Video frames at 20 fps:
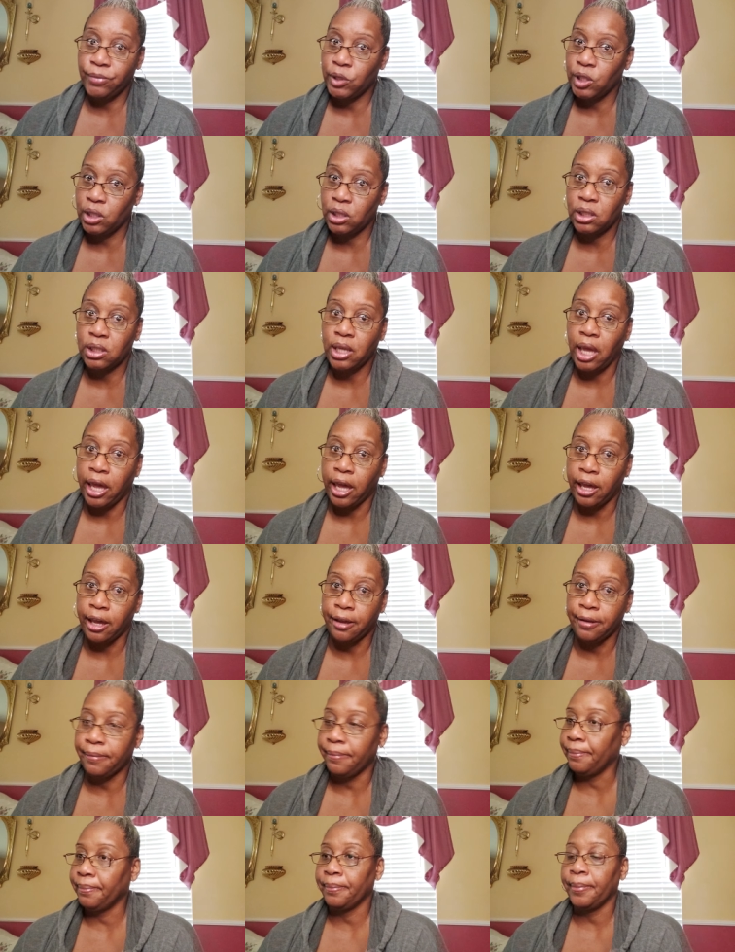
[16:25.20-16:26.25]
Just saying.
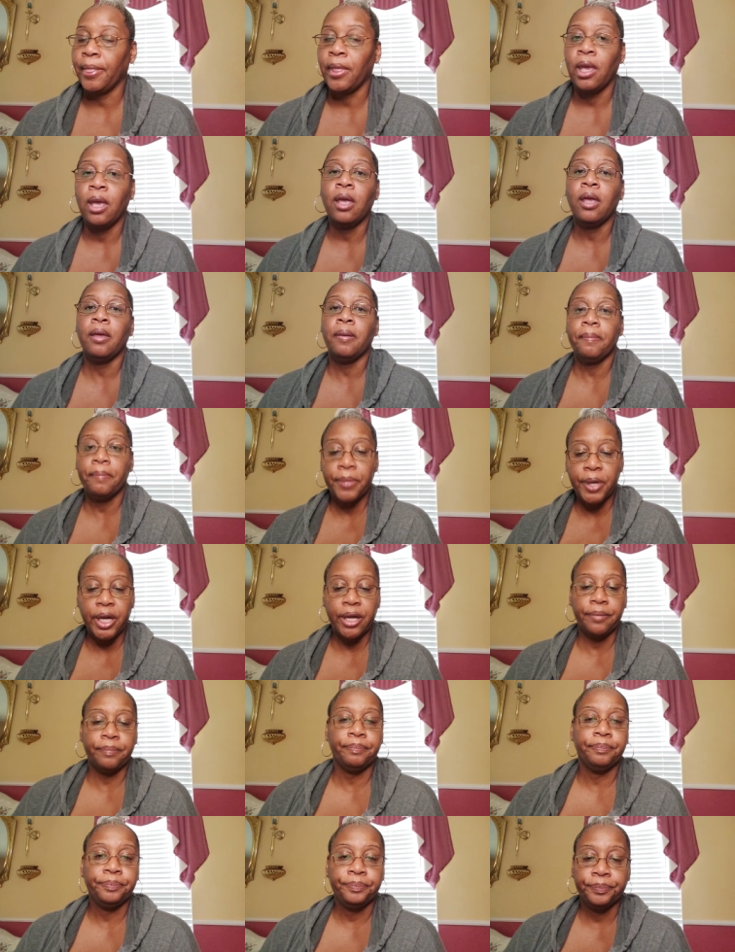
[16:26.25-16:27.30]

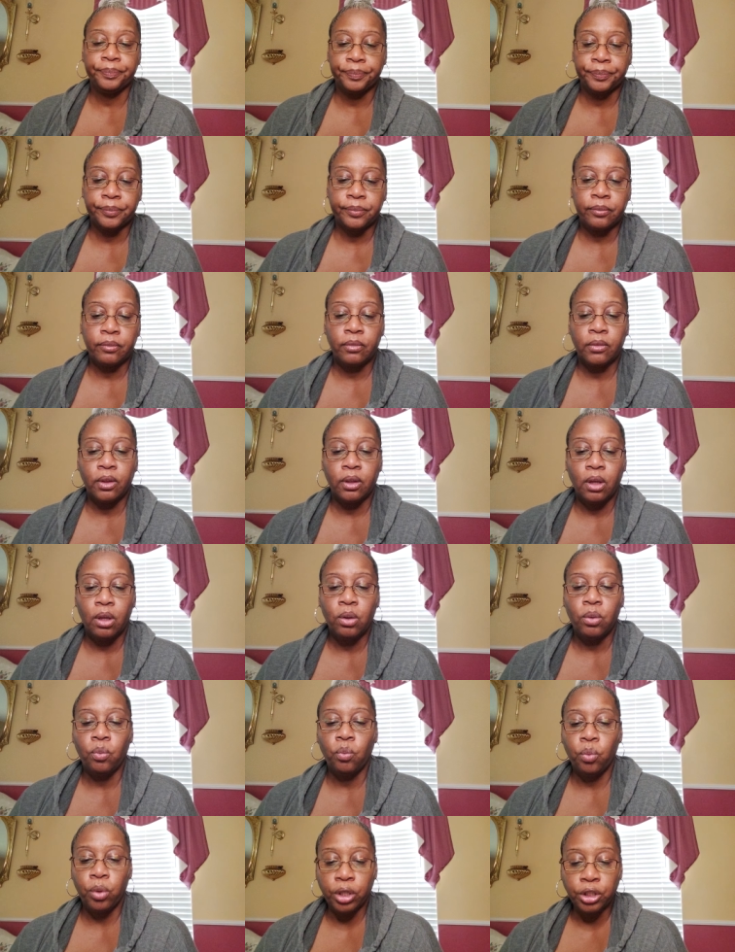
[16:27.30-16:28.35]
But
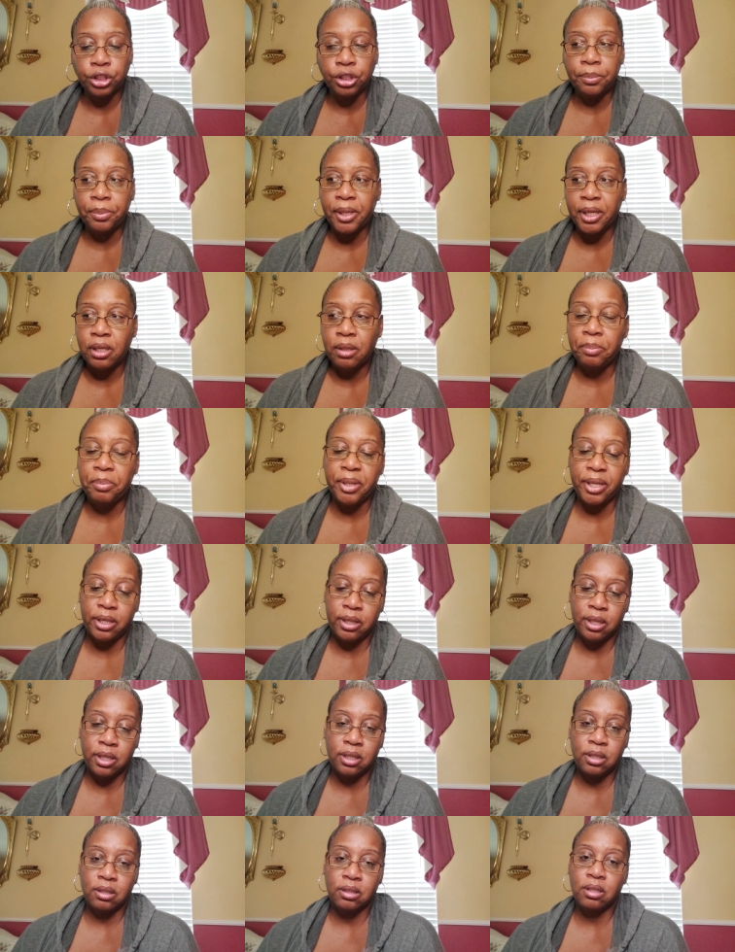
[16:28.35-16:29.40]
worship
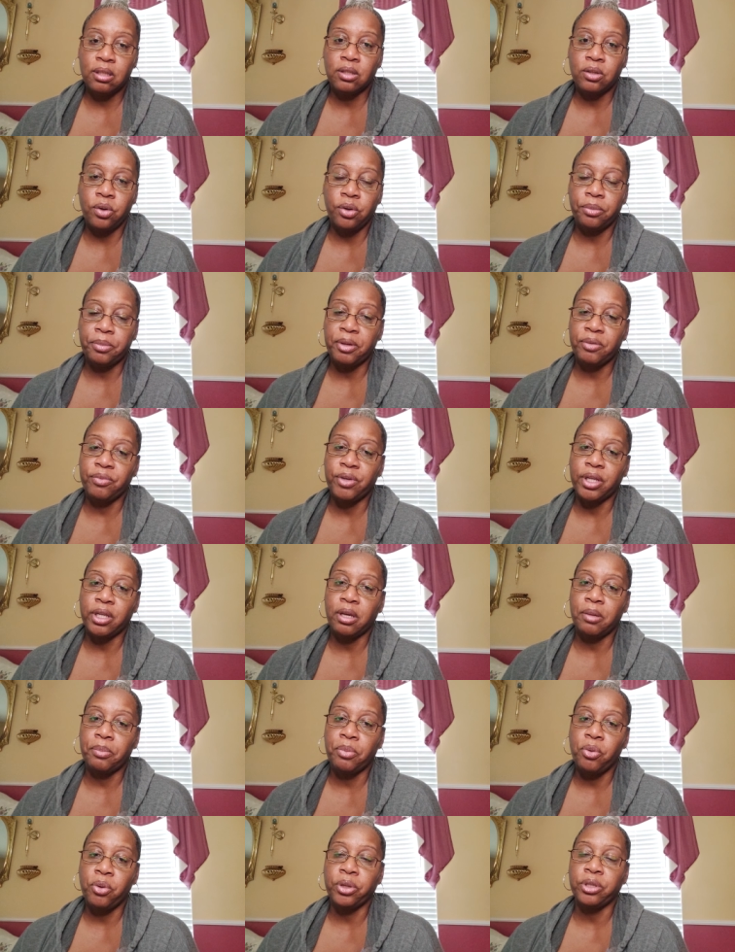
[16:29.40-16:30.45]
independence is going to be really
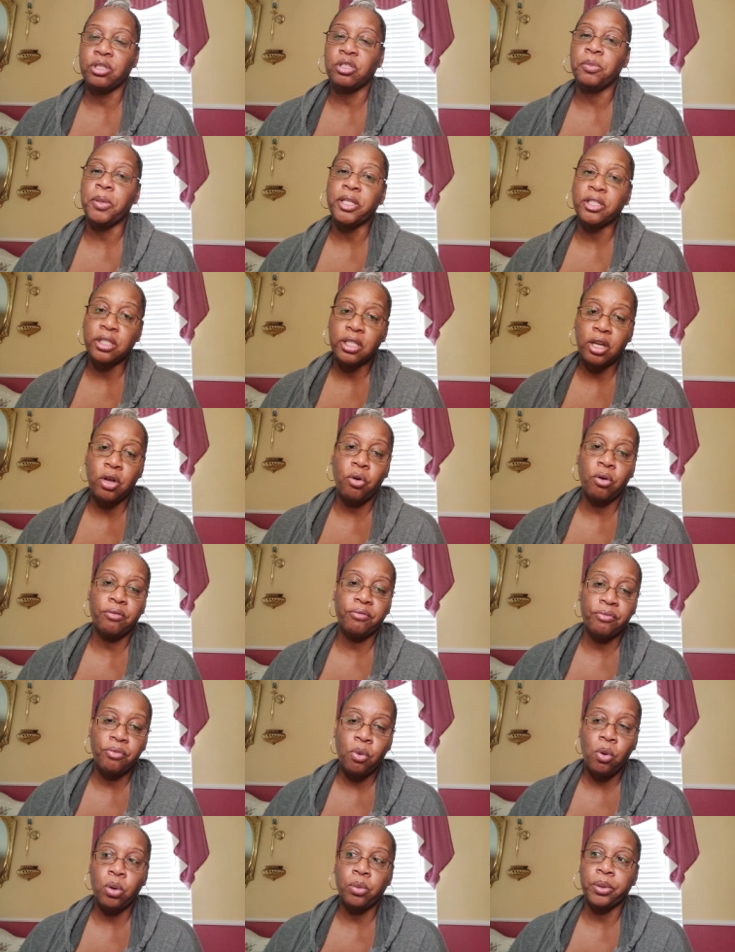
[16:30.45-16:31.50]
important, especially going
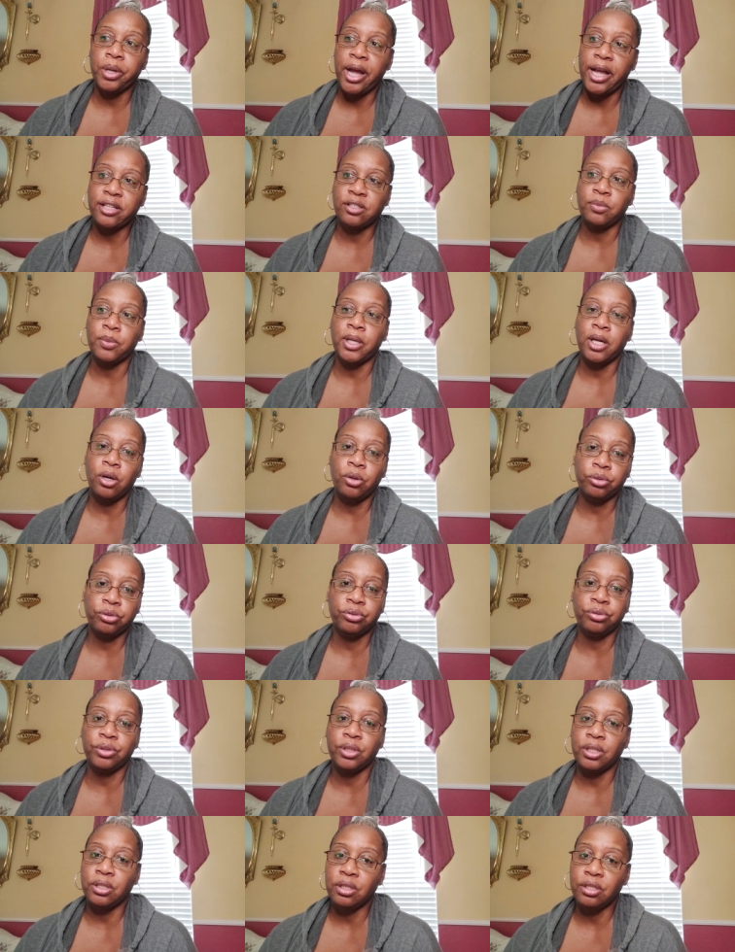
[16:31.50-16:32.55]
forward as we go
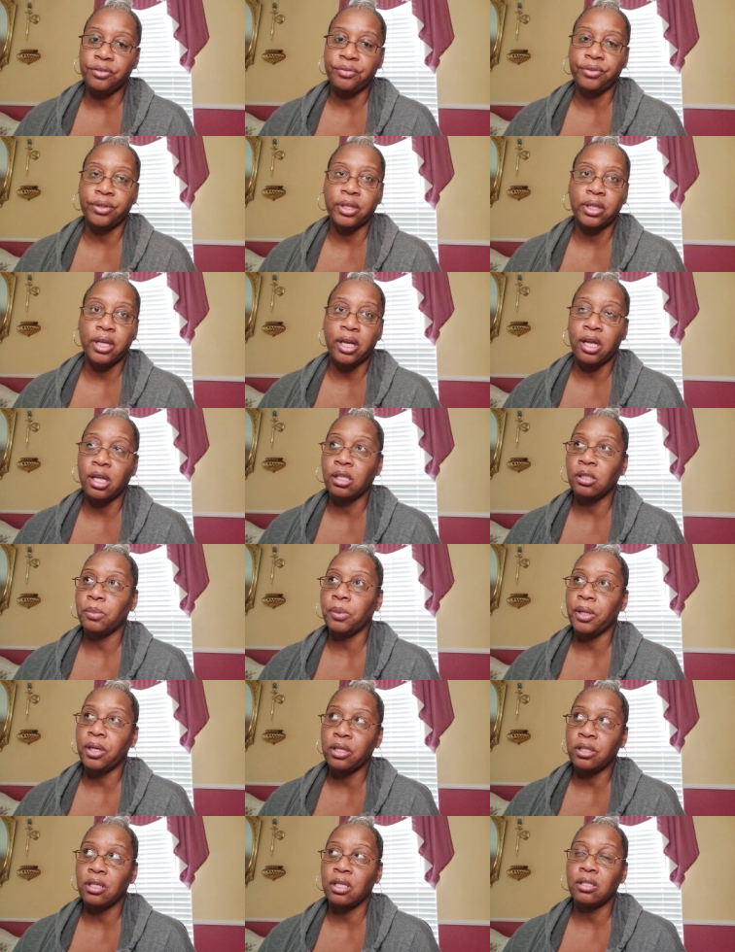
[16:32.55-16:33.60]
through these different things.
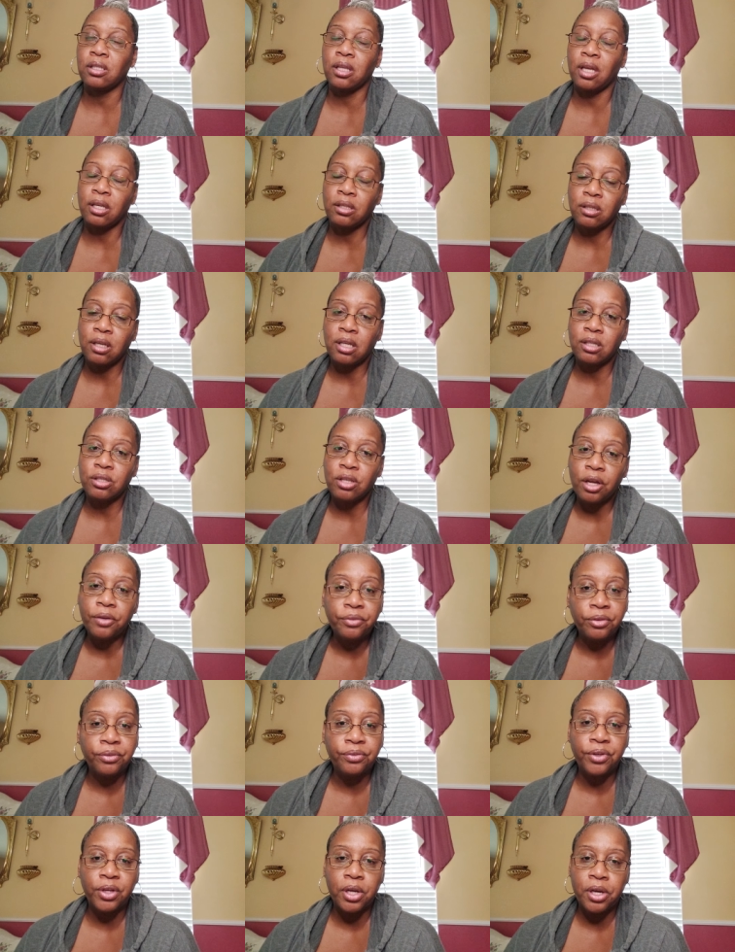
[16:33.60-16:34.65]
Because as things get
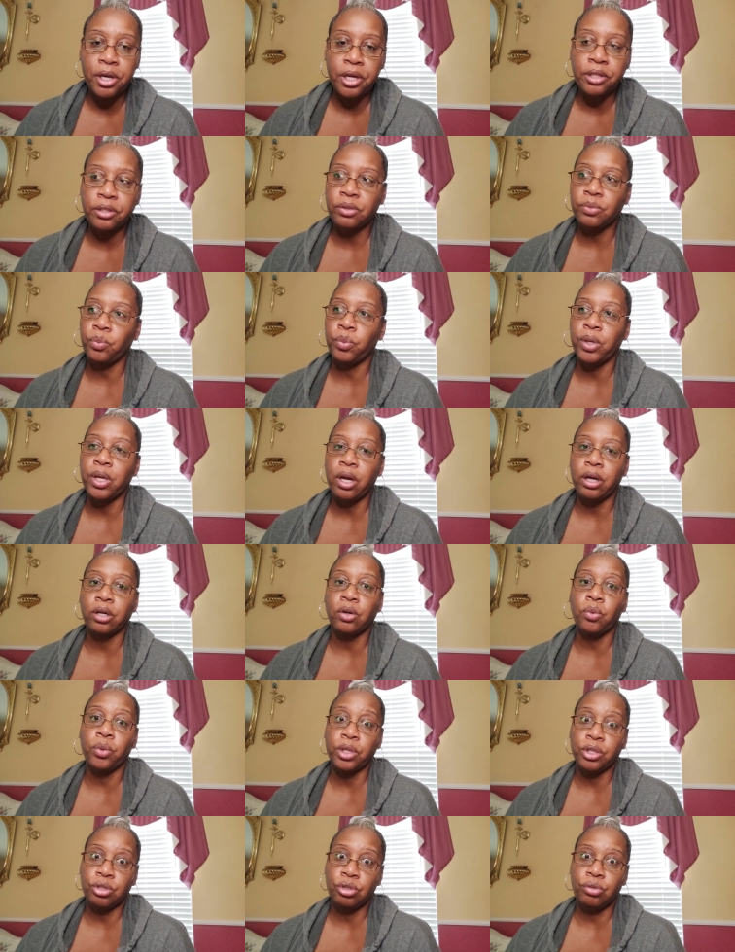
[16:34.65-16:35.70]
tougher for us, we are
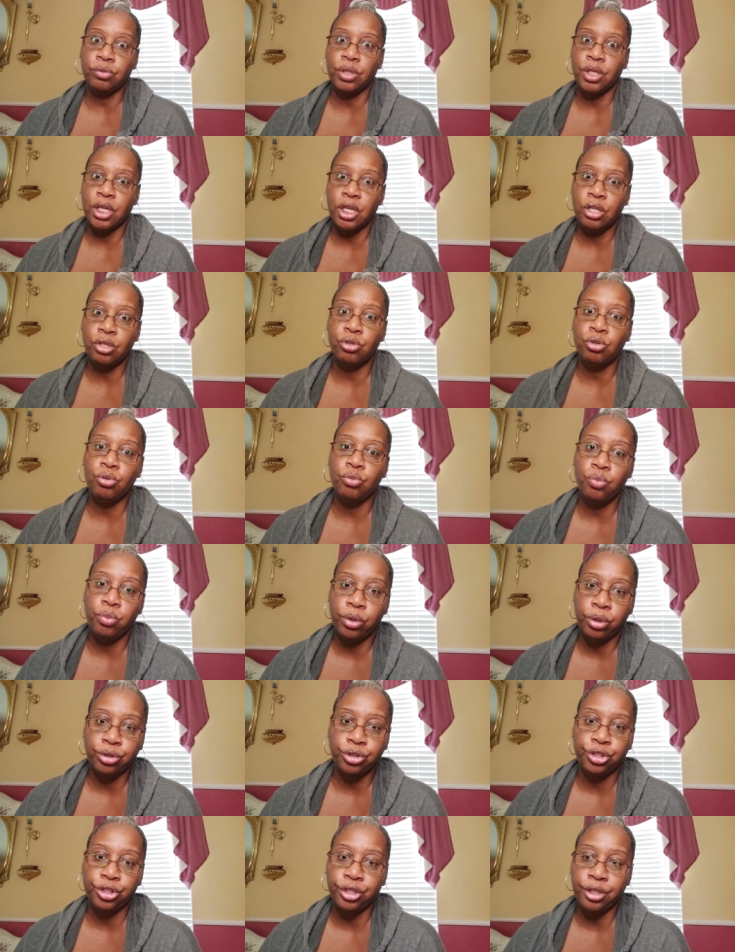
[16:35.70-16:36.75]
going to need to
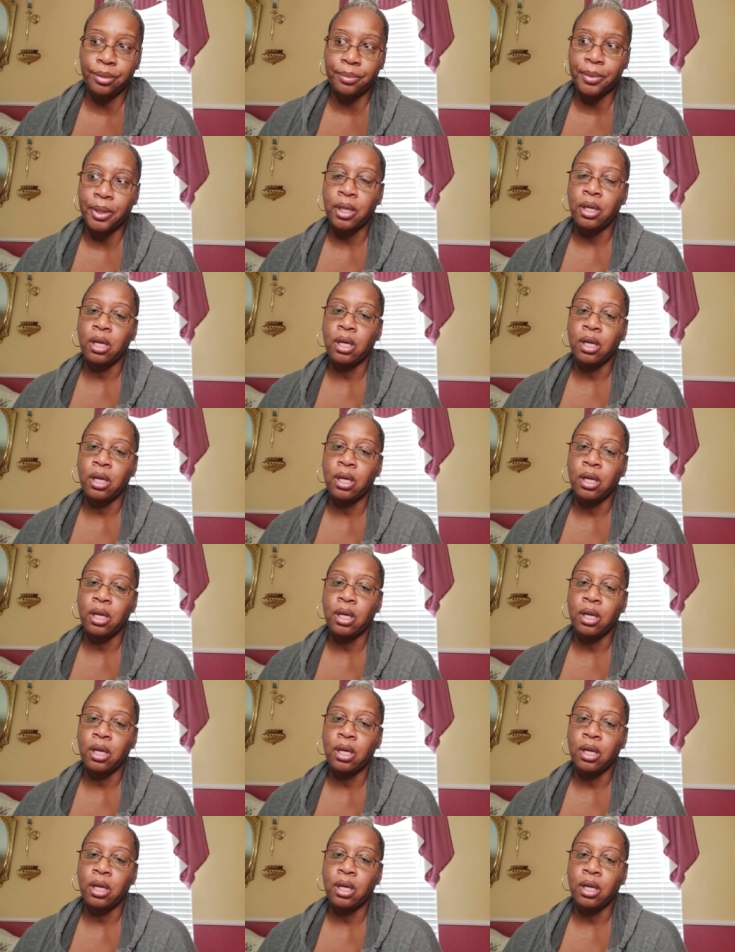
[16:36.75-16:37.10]
worship